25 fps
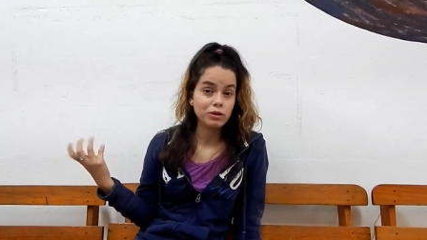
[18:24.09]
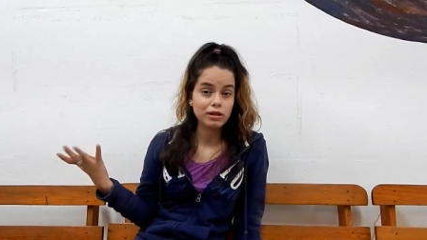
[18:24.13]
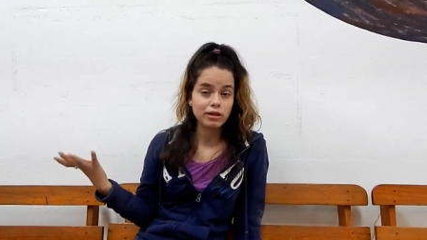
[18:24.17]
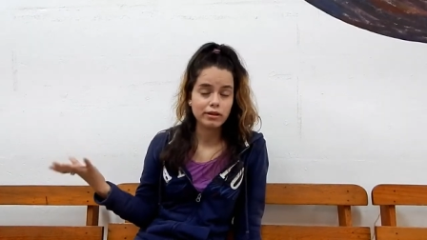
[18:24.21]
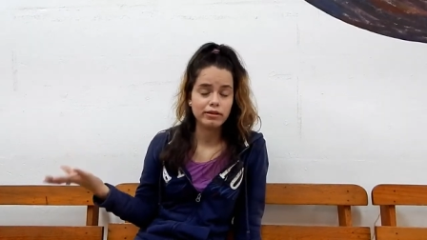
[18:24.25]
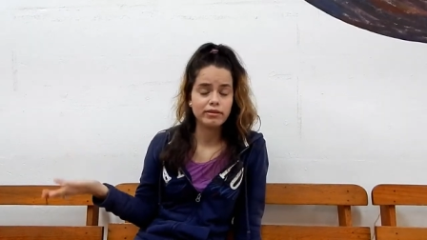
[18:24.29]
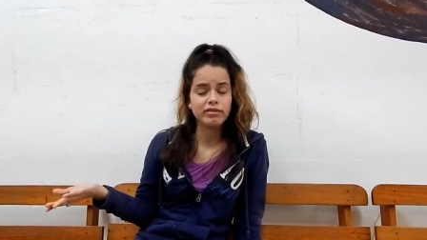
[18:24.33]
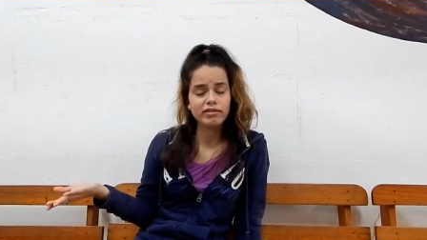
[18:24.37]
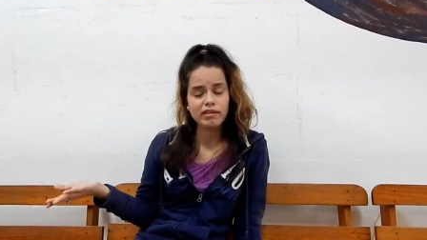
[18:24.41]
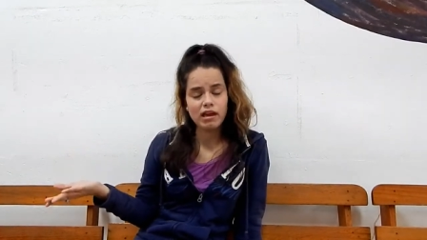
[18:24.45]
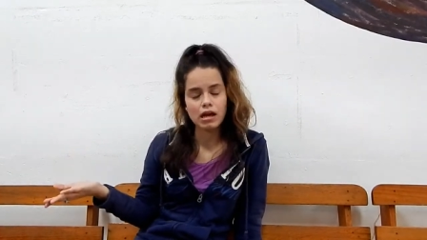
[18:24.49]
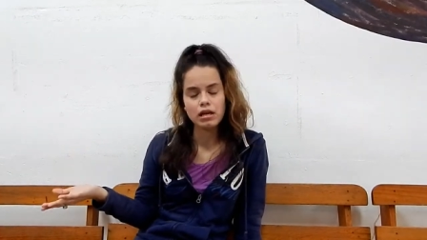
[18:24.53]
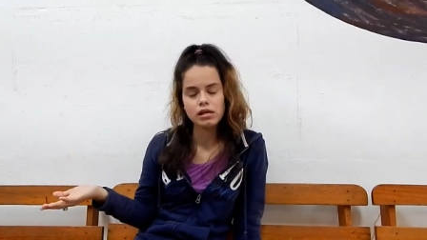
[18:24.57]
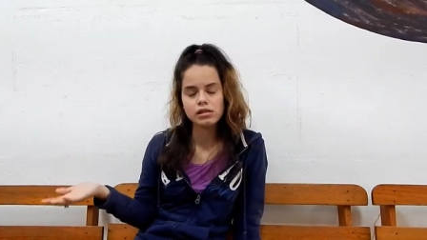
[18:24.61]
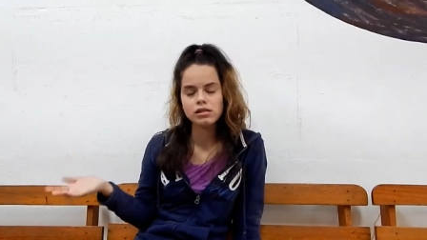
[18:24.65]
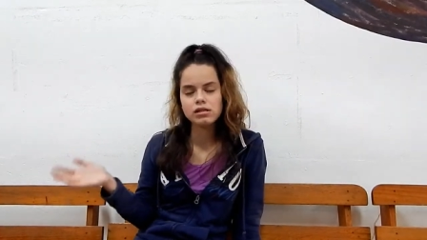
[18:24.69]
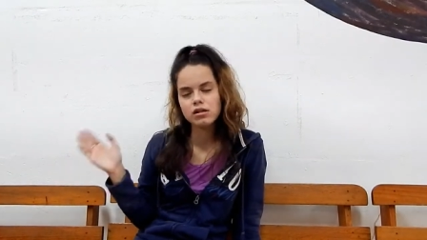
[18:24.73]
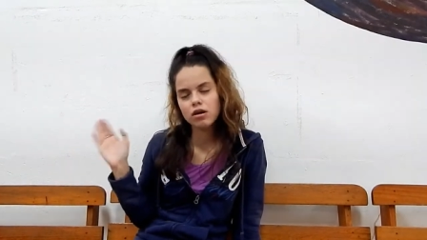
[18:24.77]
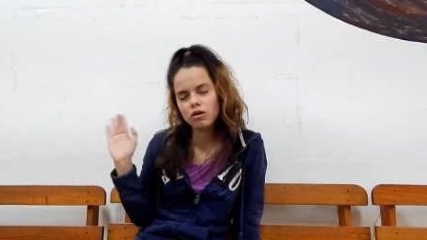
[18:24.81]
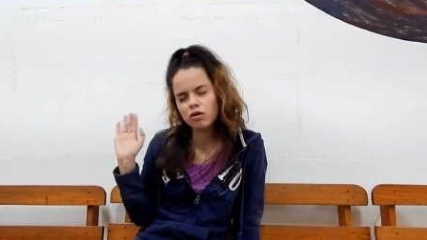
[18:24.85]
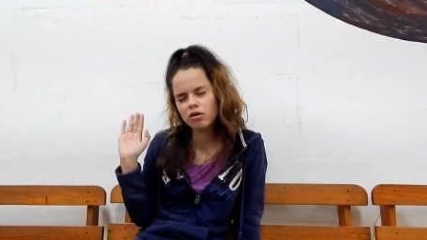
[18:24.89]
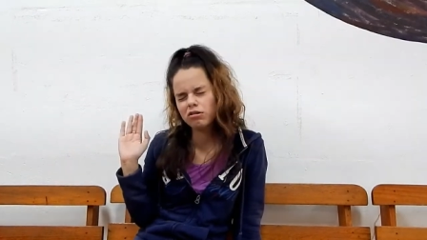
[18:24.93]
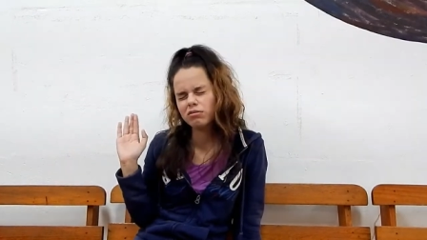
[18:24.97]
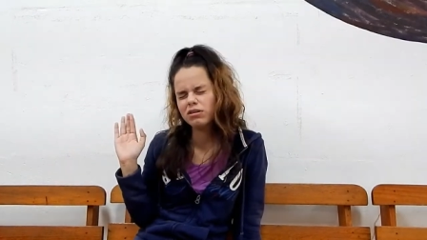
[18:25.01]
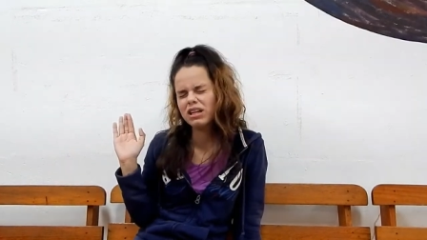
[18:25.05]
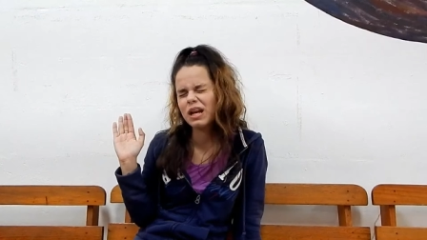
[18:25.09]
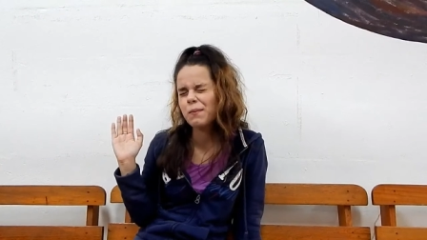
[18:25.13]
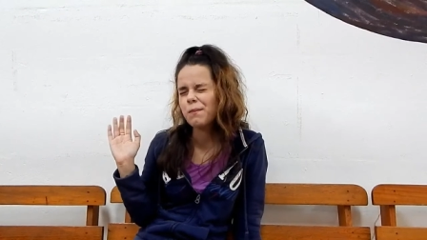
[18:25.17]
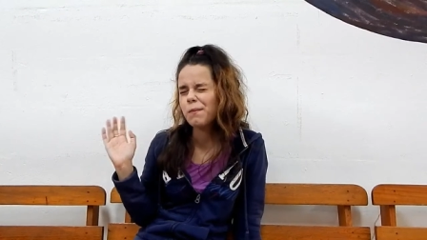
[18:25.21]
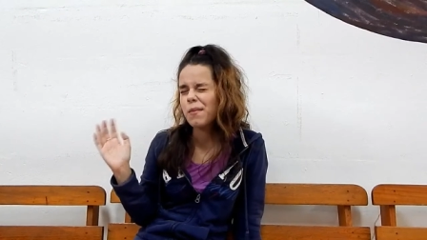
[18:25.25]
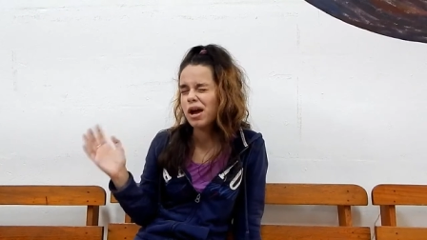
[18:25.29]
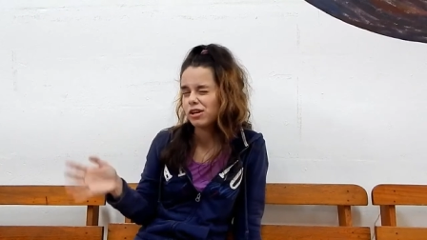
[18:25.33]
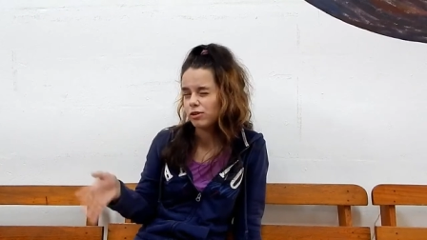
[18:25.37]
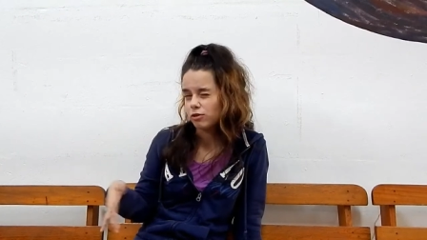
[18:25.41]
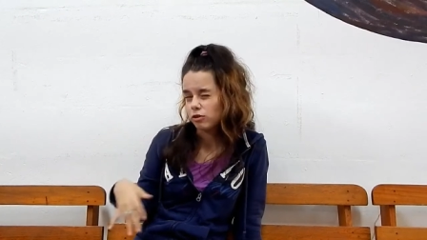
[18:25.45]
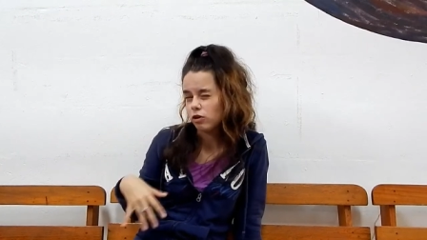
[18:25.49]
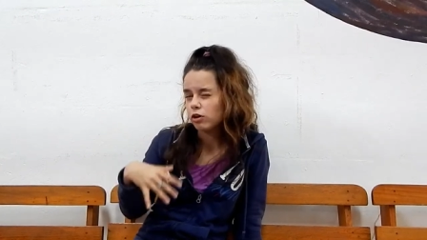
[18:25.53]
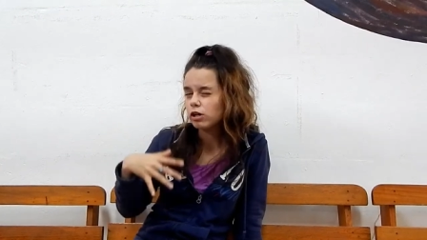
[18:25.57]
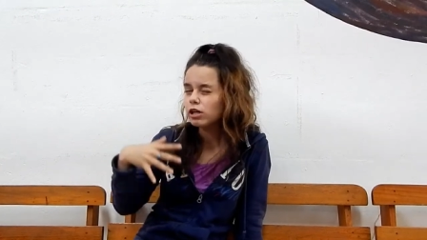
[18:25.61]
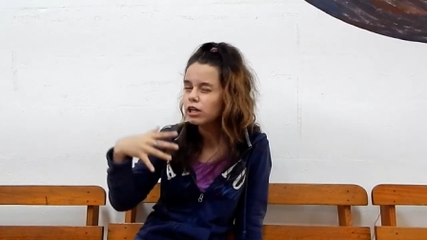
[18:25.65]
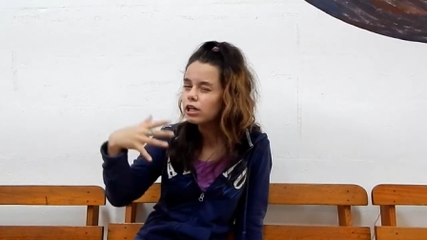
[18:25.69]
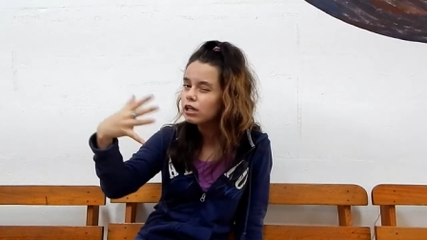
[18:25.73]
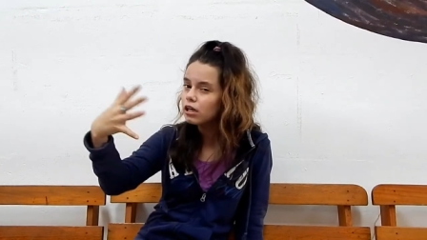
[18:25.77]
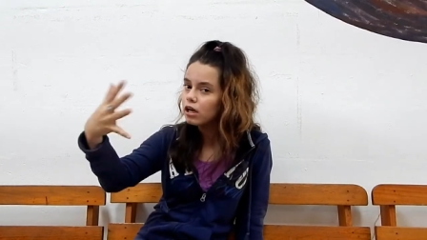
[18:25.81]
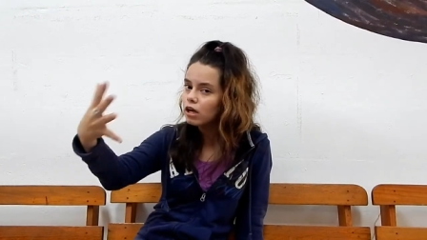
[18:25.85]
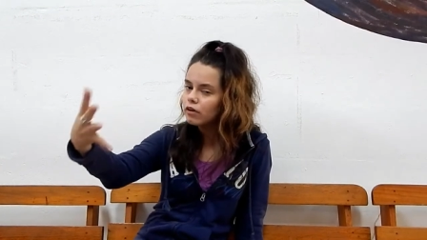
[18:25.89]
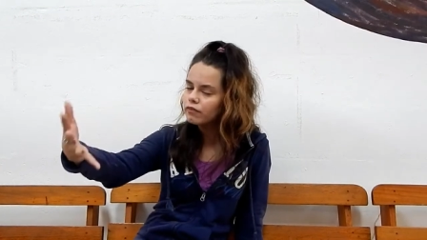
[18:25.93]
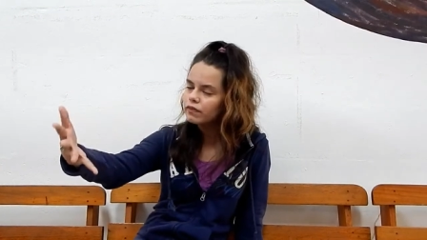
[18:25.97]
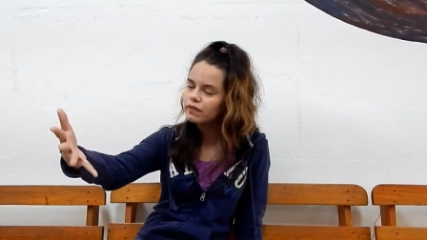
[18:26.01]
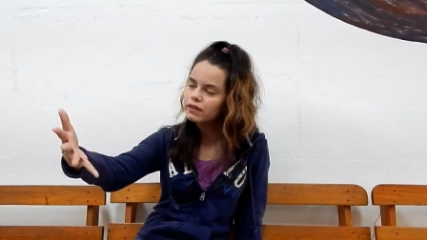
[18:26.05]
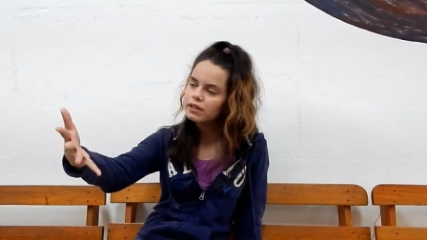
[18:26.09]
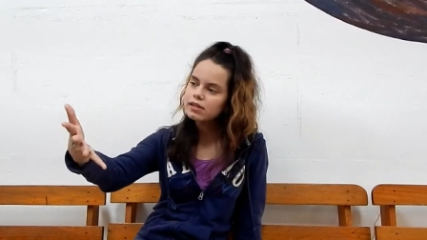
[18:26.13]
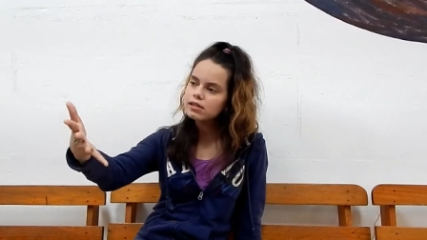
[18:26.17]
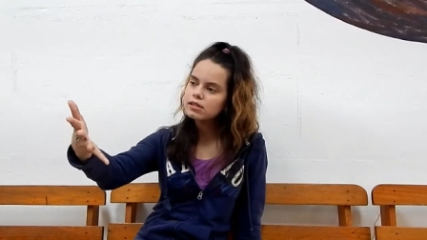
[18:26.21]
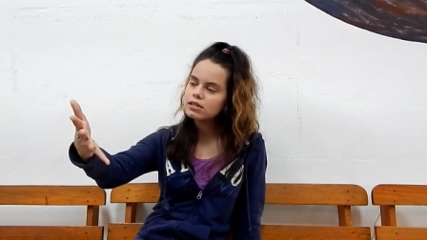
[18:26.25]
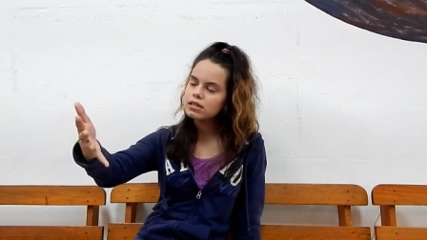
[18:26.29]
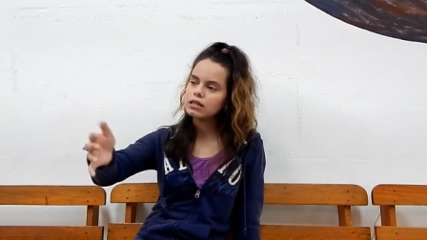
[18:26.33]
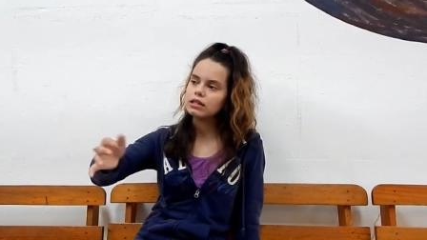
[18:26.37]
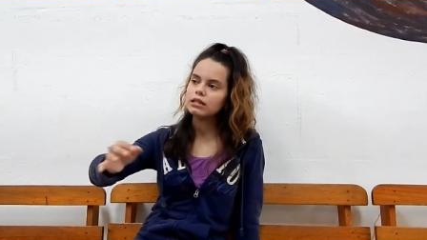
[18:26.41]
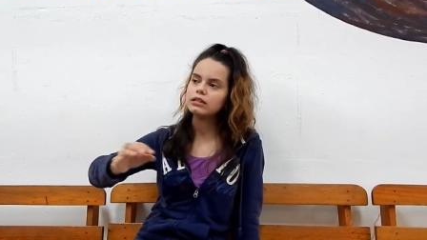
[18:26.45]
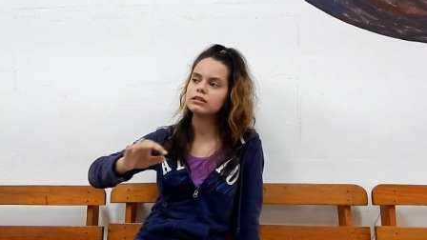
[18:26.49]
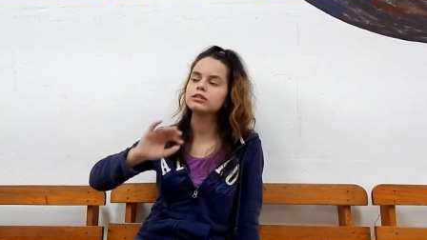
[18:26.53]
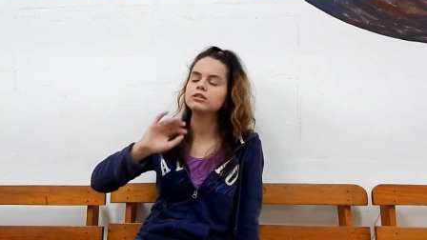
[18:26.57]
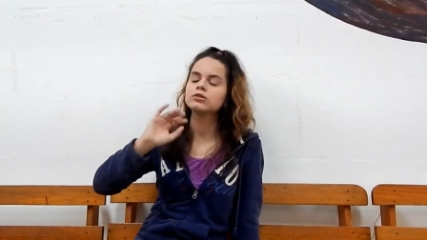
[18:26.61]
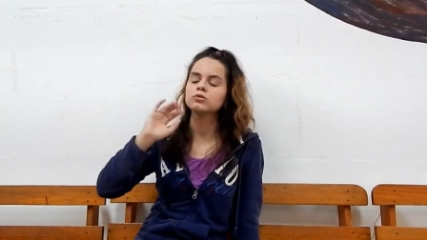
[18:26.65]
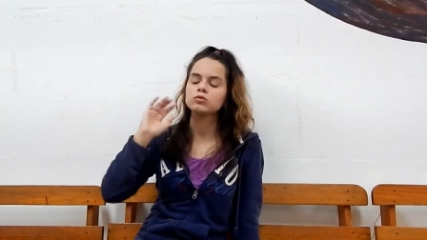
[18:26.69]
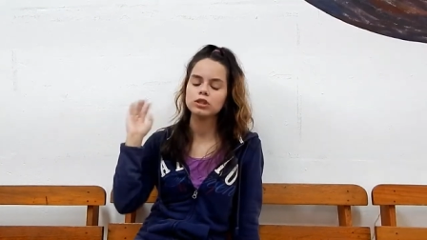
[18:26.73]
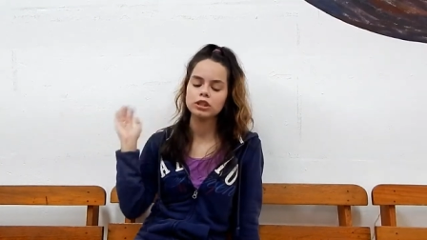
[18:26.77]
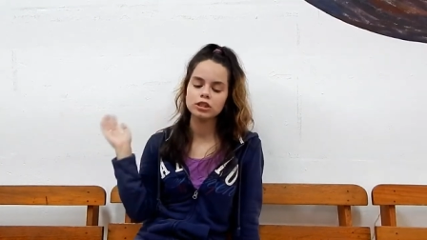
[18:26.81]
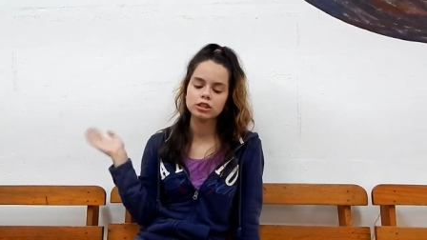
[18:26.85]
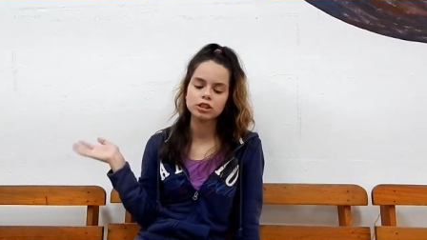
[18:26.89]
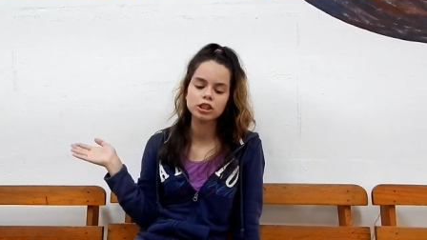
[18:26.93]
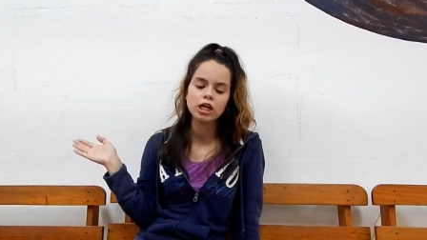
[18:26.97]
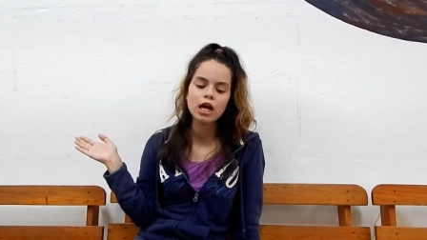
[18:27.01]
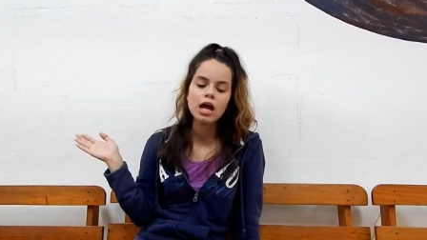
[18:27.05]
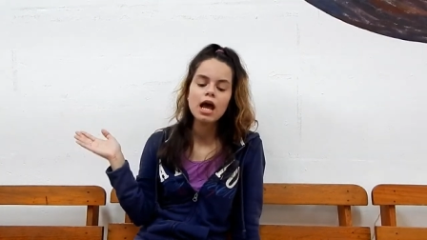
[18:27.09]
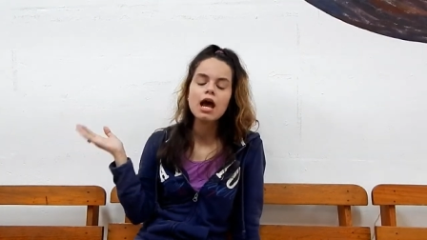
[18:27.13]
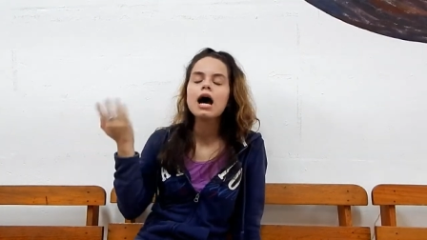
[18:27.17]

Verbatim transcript: the things or the majority of the things which